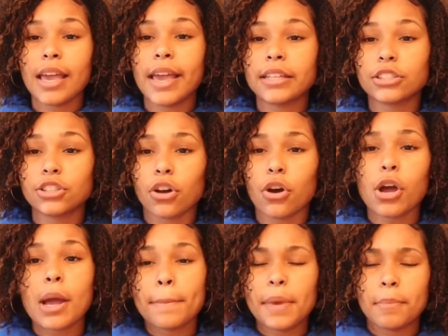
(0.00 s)
And
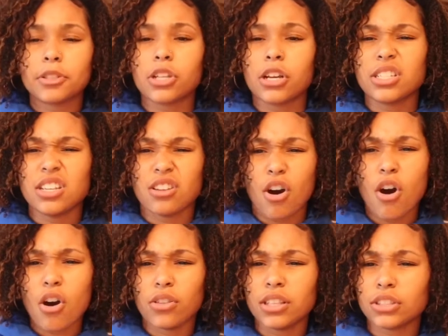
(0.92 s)
so people start seeing,
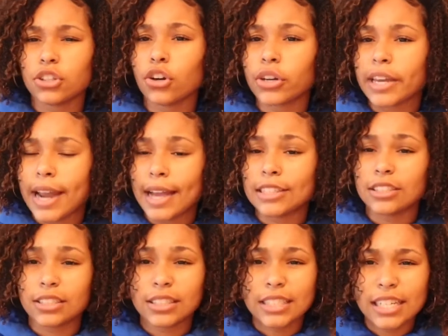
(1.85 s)
oh, this girl can
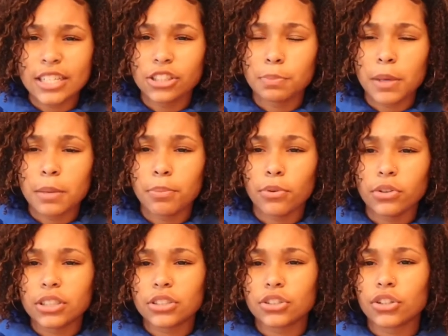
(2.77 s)
actually teach
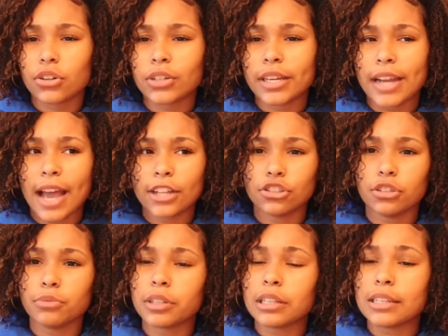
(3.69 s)
people, this girl can
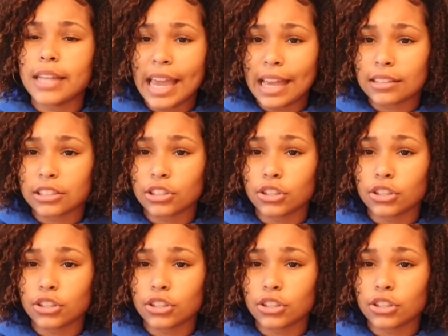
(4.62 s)
actually really dance.